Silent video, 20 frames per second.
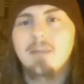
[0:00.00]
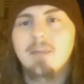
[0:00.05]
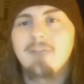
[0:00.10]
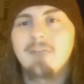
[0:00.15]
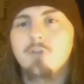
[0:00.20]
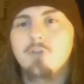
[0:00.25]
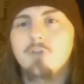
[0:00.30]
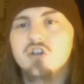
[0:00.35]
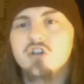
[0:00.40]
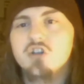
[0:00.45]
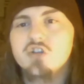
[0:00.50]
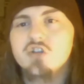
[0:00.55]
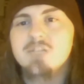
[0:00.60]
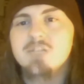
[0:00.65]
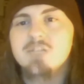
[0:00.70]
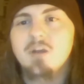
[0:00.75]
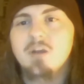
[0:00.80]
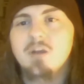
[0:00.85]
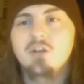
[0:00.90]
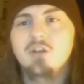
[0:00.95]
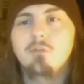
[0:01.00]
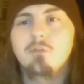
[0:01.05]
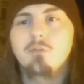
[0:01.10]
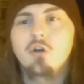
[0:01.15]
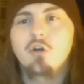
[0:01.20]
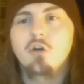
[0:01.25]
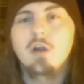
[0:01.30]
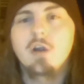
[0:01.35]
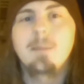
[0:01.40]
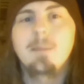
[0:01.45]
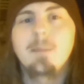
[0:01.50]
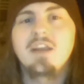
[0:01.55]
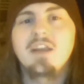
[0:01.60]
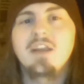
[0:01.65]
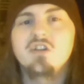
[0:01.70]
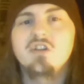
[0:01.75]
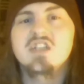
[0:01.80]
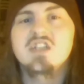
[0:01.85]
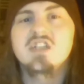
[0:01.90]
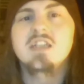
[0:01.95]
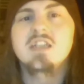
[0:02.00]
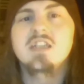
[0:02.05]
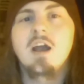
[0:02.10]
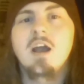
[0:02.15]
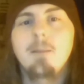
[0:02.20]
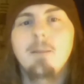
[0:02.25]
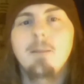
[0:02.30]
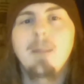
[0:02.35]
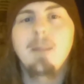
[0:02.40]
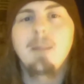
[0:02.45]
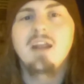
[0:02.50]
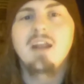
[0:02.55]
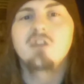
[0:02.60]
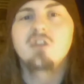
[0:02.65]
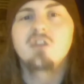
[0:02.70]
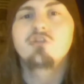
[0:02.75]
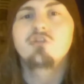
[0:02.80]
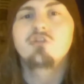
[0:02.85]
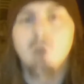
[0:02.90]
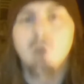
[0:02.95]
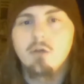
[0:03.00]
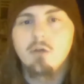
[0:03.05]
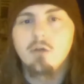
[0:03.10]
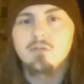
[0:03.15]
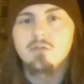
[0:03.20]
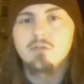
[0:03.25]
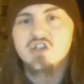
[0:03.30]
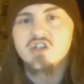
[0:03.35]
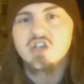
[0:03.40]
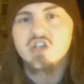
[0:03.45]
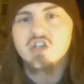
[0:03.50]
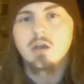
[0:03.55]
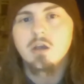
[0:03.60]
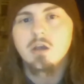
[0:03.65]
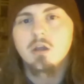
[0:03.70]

a first responder program that uses unmanned drones